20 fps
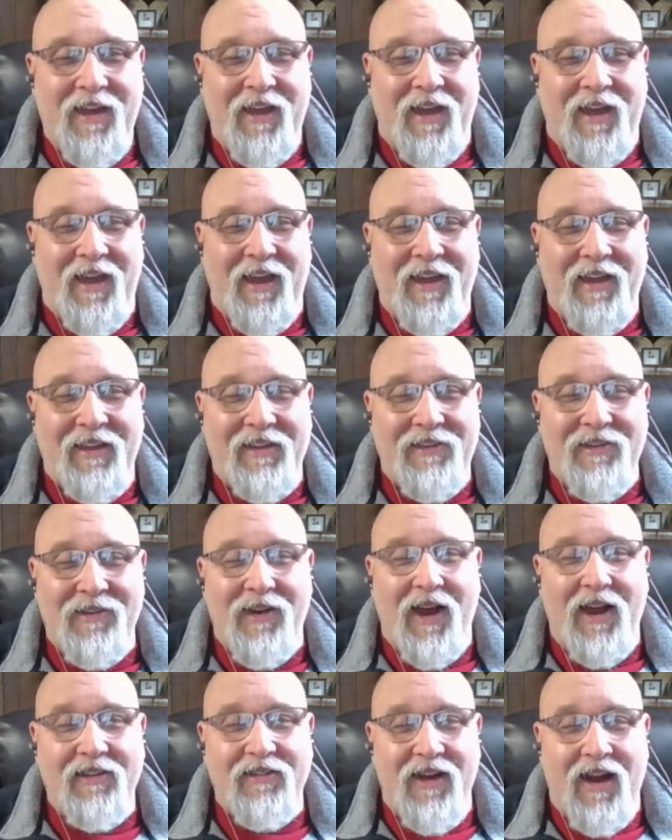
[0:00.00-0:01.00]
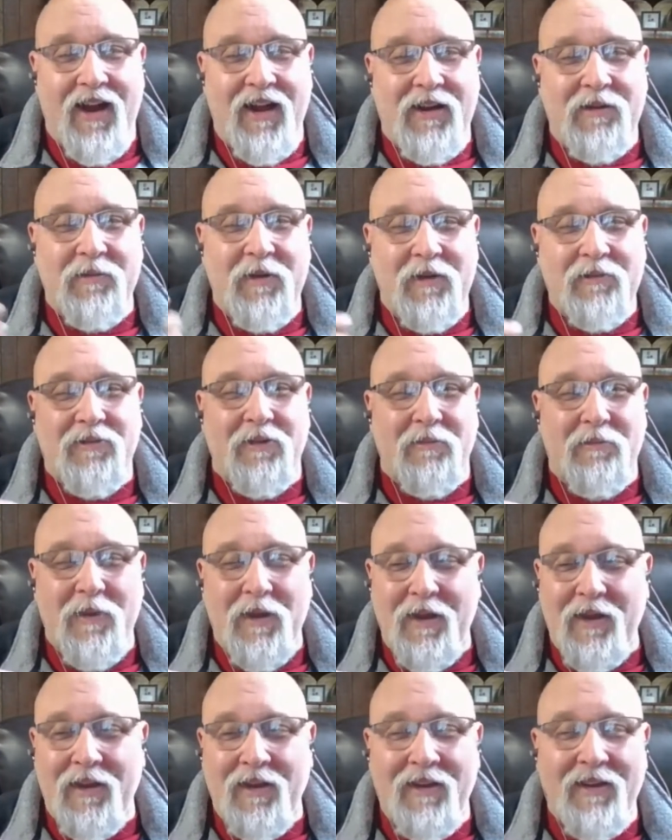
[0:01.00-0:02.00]
And you guys honor me for
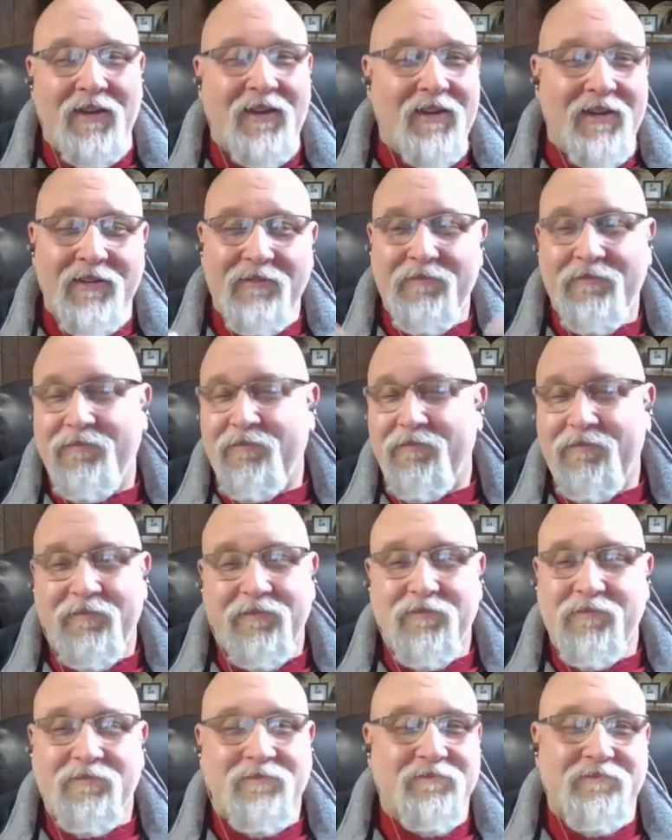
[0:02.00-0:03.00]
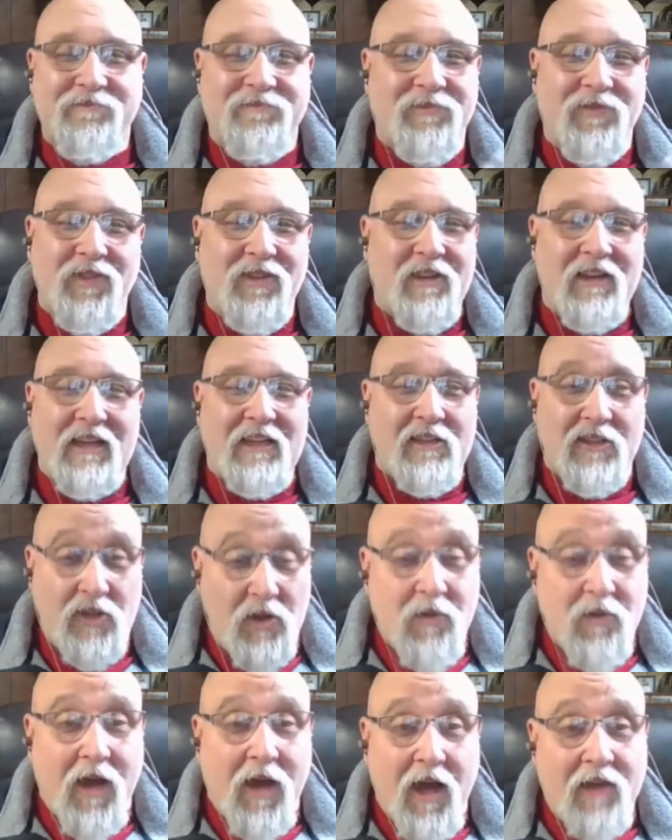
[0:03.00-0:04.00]
being
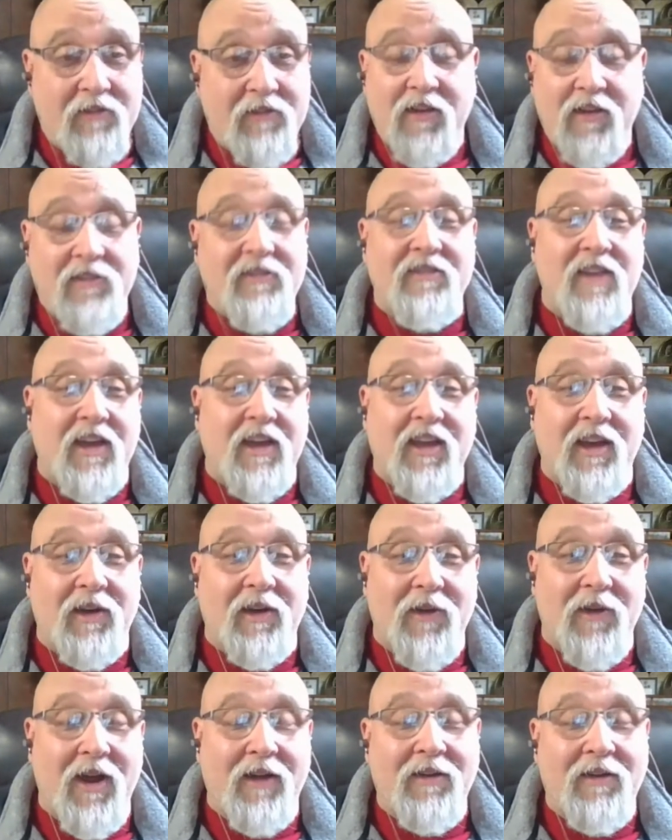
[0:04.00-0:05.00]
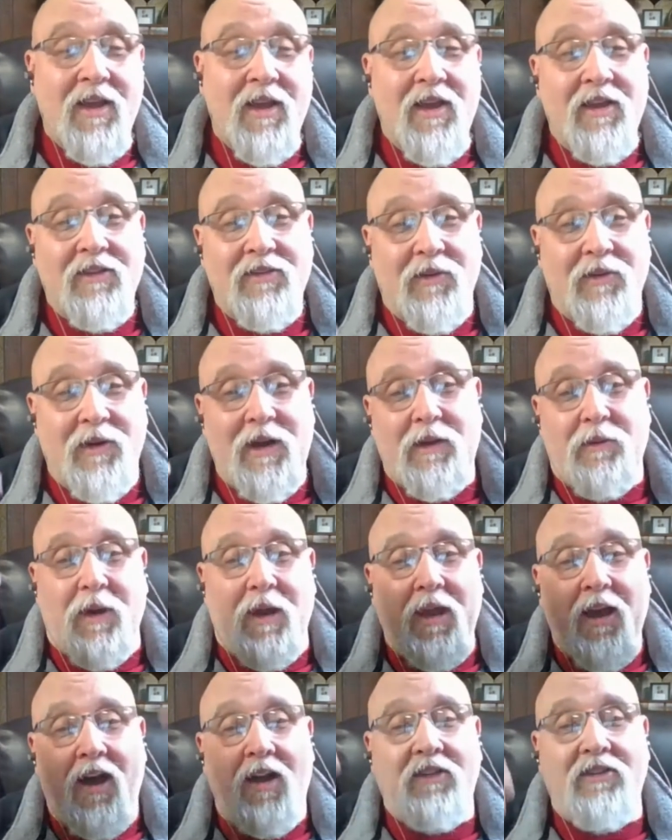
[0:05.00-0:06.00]
you guys and sticking around. So
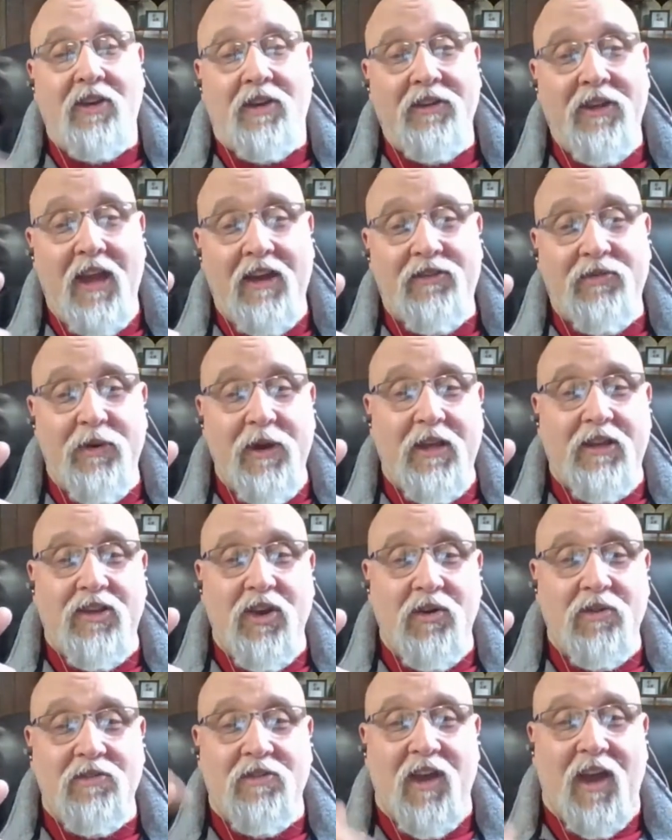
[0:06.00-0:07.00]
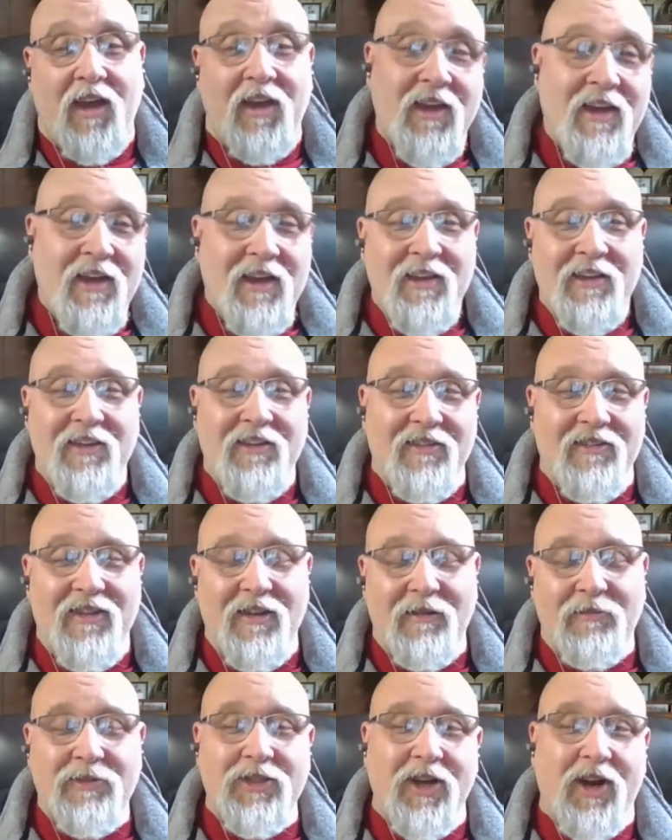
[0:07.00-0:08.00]
anyway, until next week, Tuesday, this is
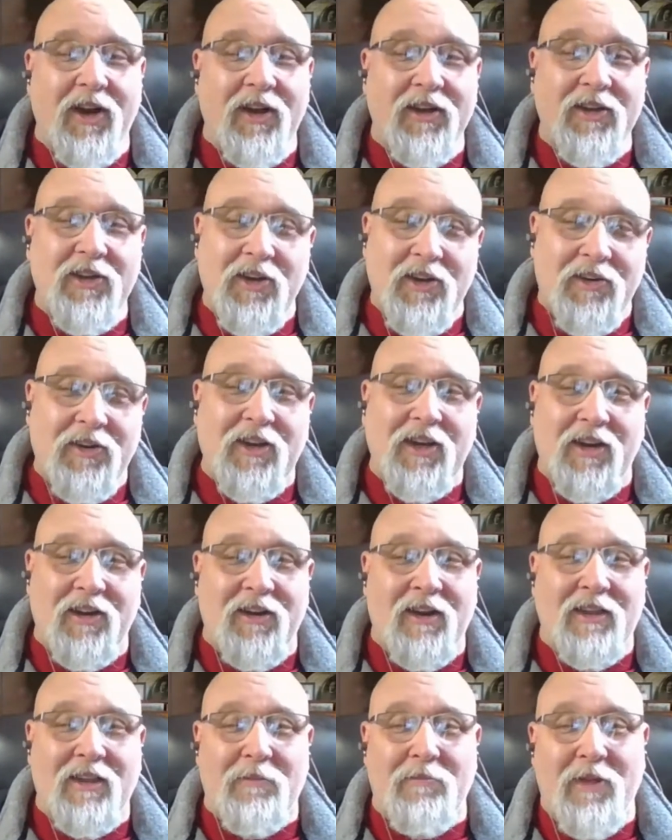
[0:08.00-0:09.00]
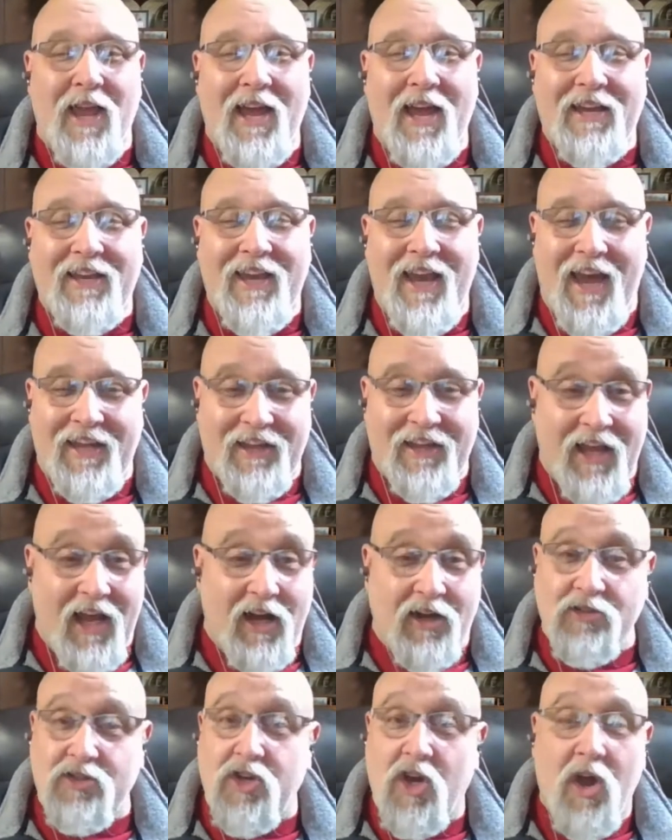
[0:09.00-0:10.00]
Tim Shaw. You're here at the Black Cat
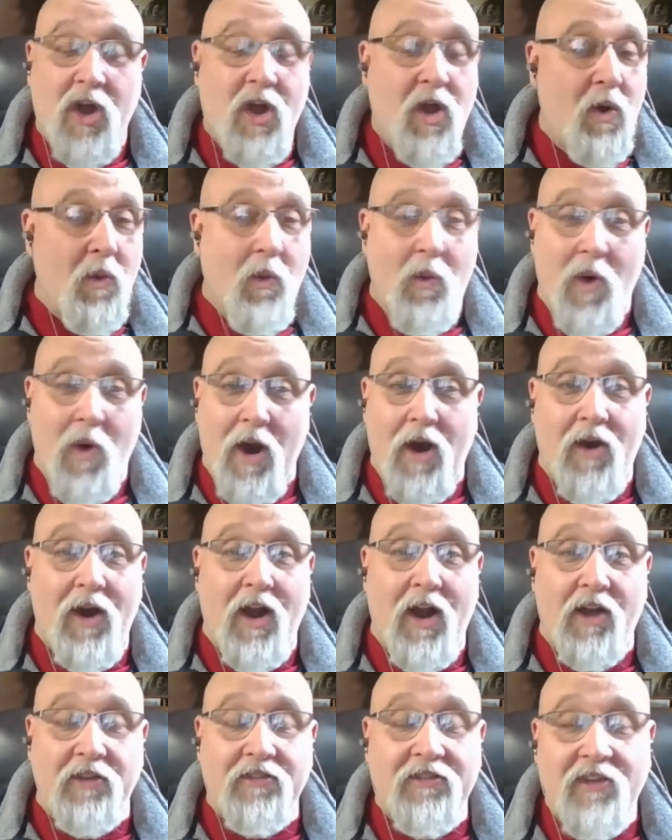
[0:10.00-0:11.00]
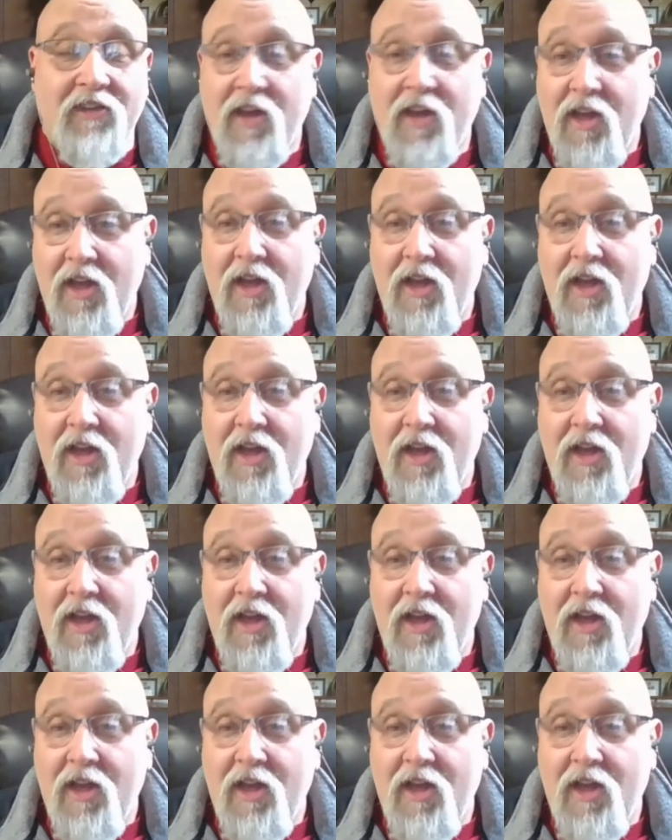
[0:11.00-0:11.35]
Lounge. Where else?